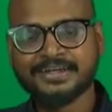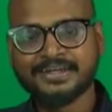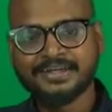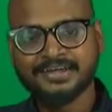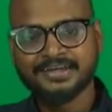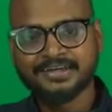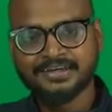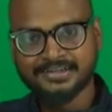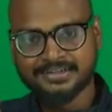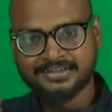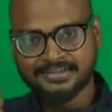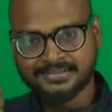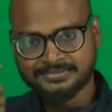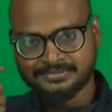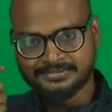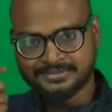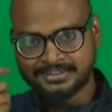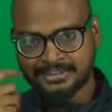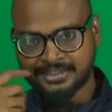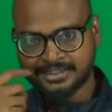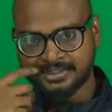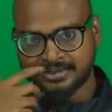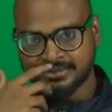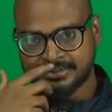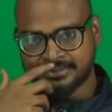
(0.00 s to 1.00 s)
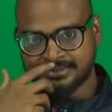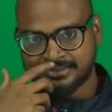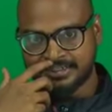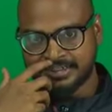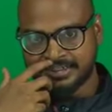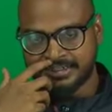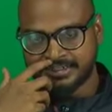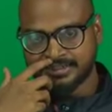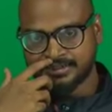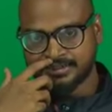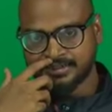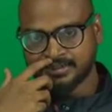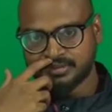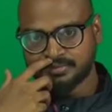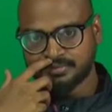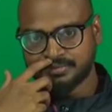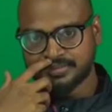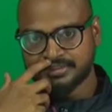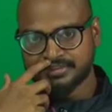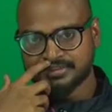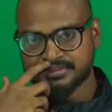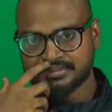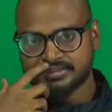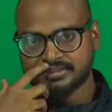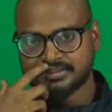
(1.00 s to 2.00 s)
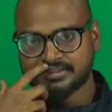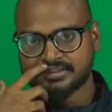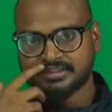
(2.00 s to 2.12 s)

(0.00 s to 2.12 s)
uh, earn 300 rupees